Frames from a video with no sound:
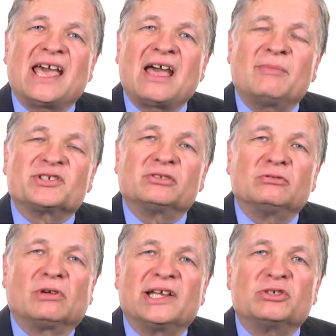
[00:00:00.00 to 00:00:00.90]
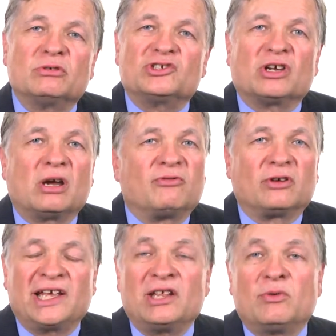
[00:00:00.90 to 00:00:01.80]
absolute right to a job
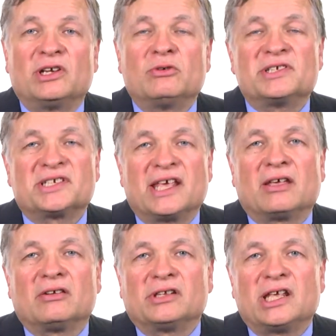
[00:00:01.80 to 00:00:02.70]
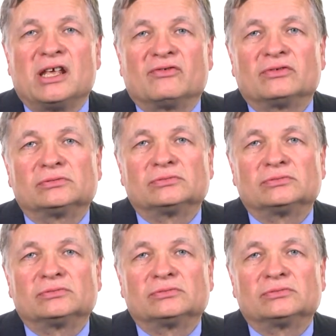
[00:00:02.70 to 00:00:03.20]
for anyone who has taken a leave.